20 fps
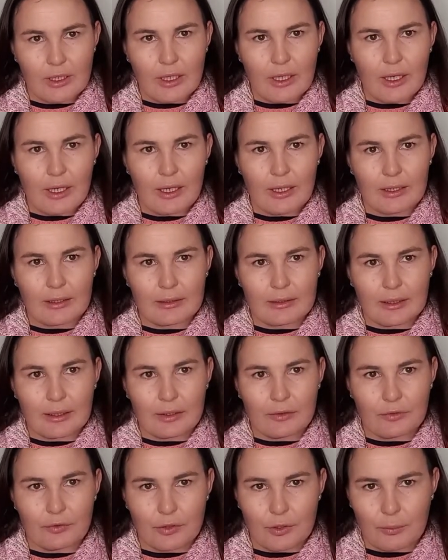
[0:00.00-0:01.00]
and a
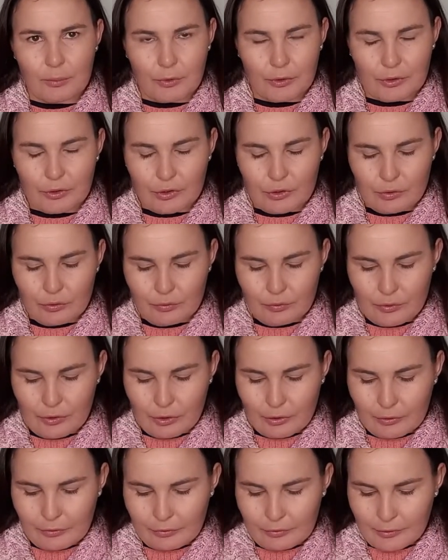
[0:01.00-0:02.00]

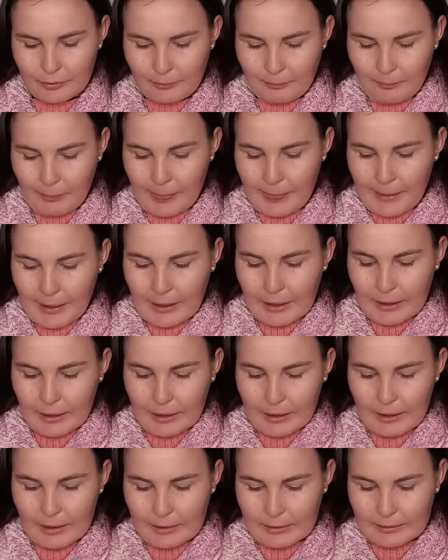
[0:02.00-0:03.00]
3.25,
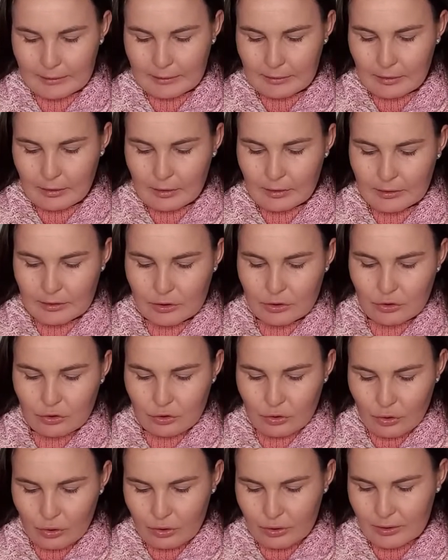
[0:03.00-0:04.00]
and I
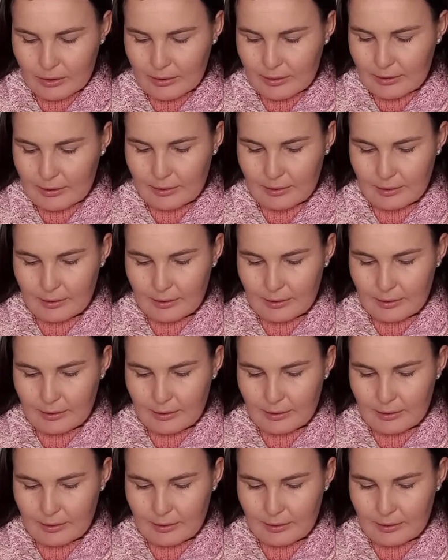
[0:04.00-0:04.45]
started